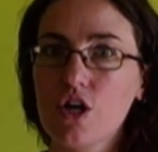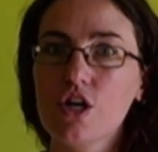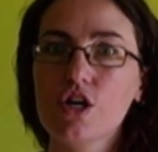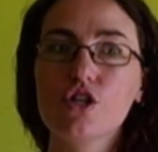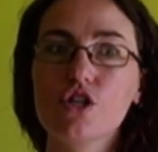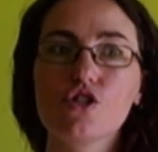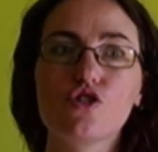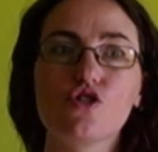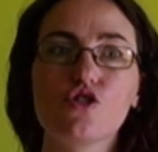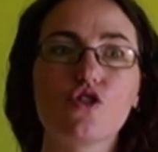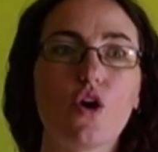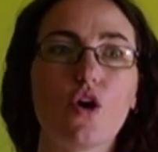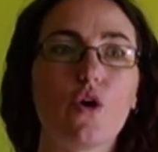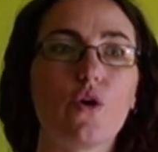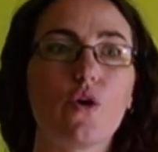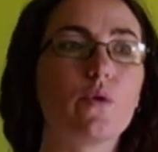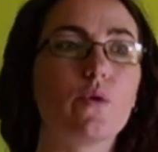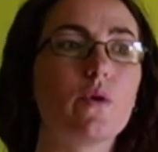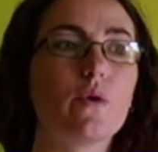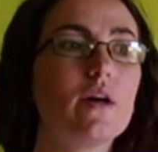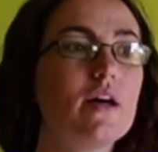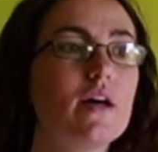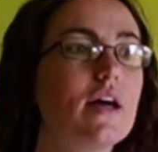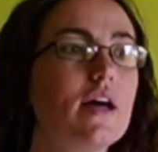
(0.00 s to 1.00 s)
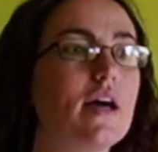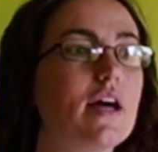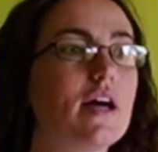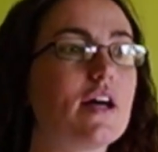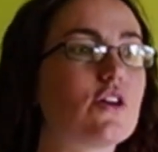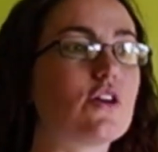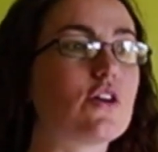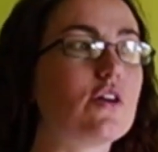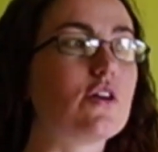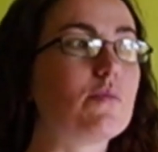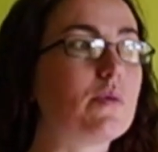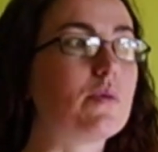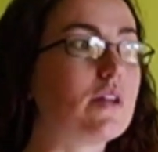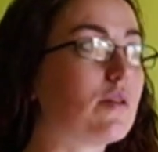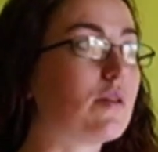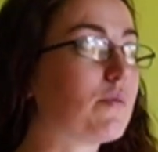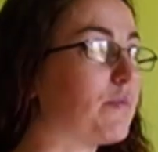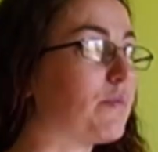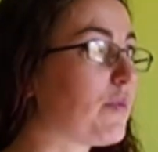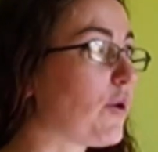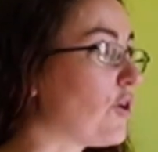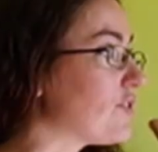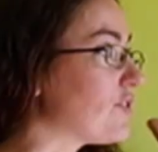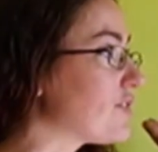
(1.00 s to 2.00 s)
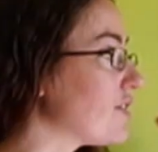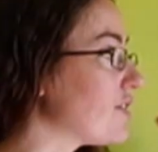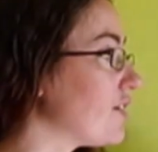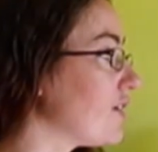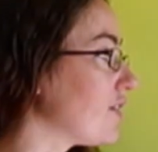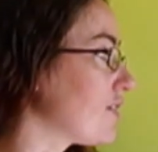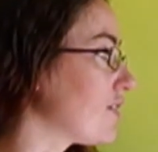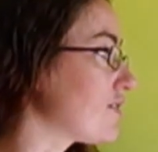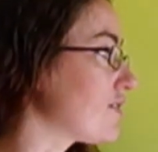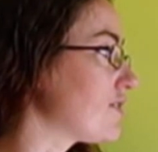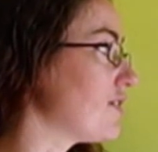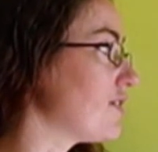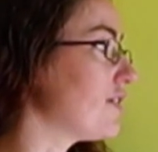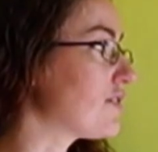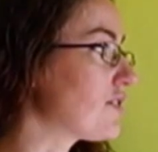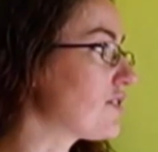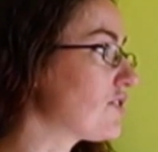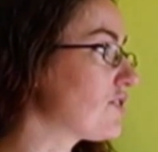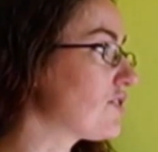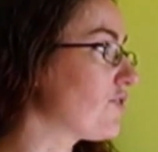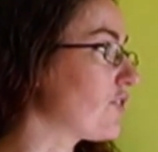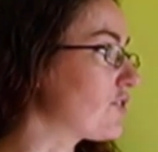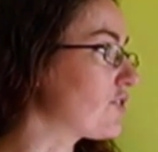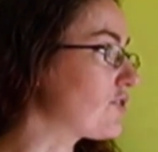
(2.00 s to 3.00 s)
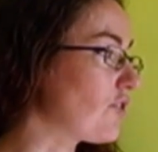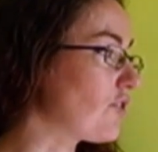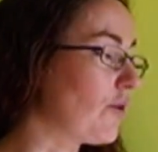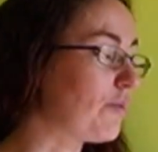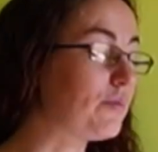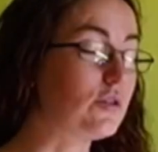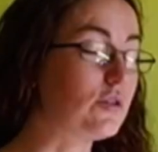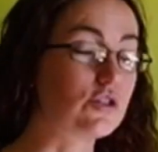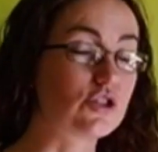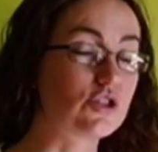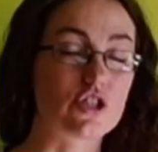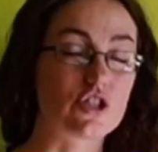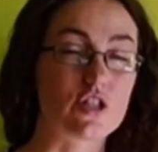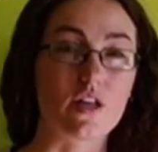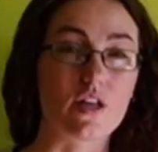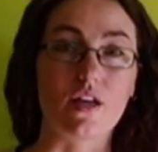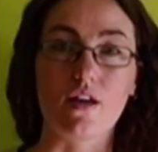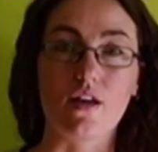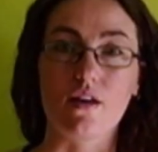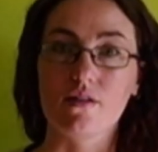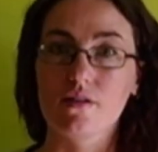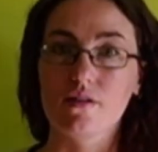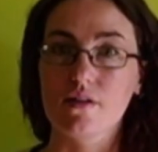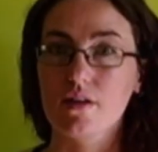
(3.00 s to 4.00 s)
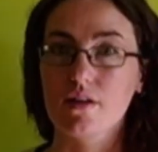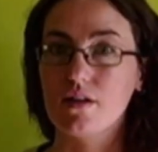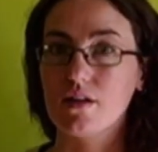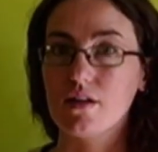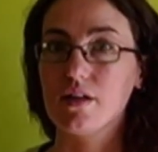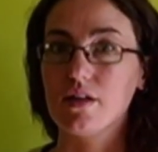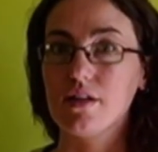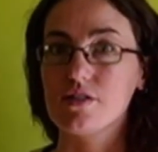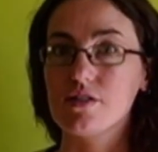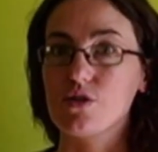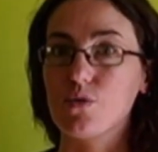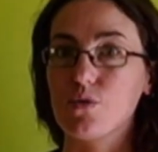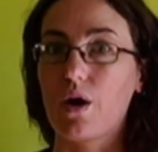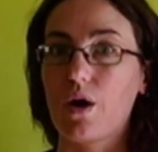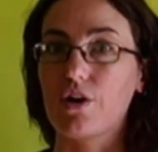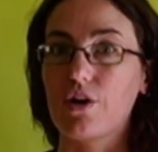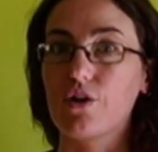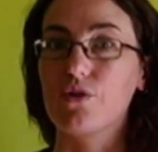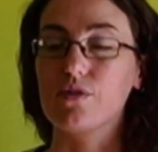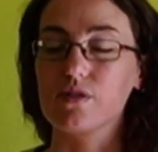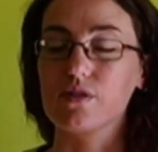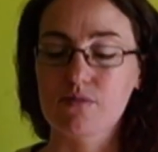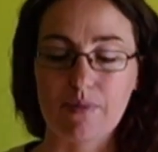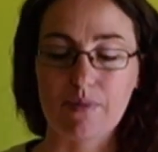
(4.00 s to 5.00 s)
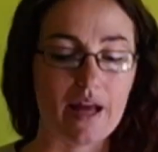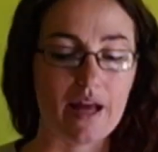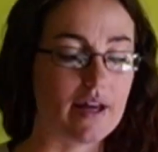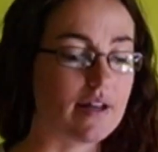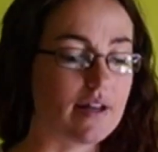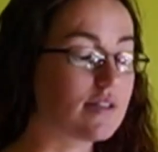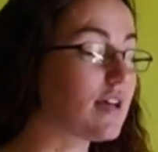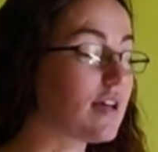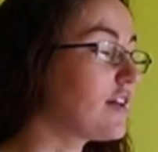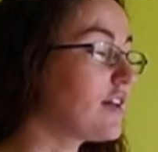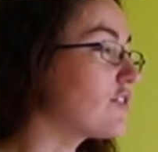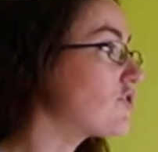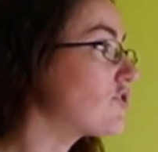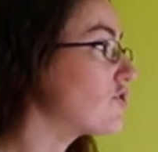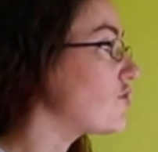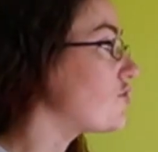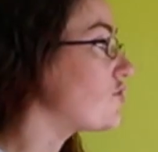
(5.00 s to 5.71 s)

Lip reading: So it could be the person in this sentence, for example, she is the one who is playing tennis. So